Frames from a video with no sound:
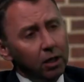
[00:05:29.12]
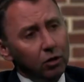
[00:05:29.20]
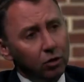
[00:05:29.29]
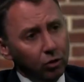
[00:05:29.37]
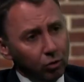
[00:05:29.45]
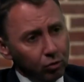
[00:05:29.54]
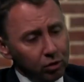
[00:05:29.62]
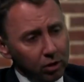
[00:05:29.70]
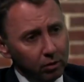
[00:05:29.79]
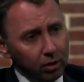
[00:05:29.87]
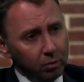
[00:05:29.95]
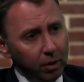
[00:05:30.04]
You can
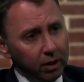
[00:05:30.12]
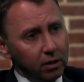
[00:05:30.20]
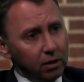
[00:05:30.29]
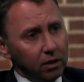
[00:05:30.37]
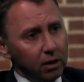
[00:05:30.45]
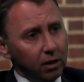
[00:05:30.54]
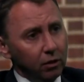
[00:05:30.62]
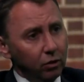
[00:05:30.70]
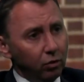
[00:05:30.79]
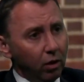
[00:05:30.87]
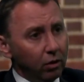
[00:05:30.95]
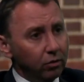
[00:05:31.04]
also expect to see
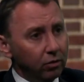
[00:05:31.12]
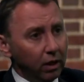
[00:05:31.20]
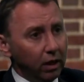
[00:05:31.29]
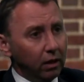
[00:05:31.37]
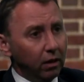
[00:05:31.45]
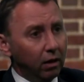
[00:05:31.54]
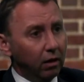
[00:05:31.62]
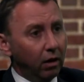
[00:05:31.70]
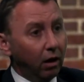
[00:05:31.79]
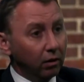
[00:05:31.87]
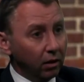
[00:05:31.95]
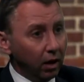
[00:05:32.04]
growth in our
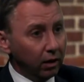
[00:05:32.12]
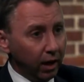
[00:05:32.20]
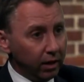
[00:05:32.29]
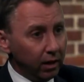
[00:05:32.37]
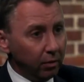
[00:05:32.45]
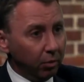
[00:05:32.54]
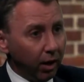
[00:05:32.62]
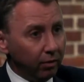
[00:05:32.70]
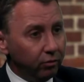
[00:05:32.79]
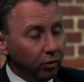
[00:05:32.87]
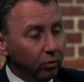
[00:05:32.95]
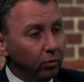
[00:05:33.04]
online lending
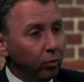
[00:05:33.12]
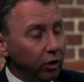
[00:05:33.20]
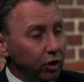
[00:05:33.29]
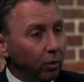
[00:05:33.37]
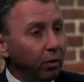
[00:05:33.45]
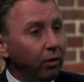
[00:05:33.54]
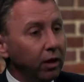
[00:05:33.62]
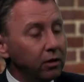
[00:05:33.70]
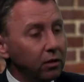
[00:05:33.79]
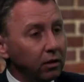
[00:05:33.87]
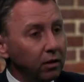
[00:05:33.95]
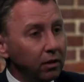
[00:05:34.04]
platform, which
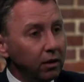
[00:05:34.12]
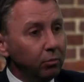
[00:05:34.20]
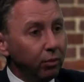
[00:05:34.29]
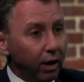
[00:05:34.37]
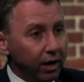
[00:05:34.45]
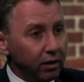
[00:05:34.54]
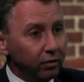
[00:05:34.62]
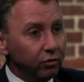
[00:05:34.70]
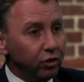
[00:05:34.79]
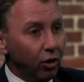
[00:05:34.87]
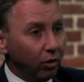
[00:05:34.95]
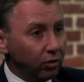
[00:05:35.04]
operates under the brand
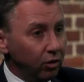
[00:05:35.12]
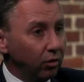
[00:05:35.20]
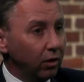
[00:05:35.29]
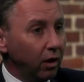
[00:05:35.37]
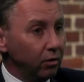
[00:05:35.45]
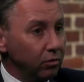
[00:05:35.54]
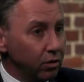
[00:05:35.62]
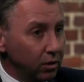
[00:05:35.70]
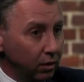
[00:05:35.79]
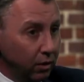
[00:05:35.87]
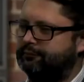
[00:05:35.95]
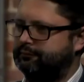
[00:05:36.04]
of
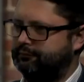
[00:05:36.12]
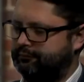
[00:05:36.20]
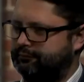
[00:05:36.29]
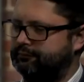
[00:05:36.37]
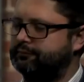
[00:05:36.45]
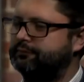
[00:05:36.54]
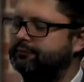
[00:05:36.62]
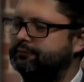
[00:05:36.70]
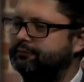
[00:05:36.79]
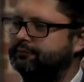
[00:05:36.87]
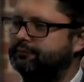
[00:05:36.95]
dotdotloans.com. Mm-hmm.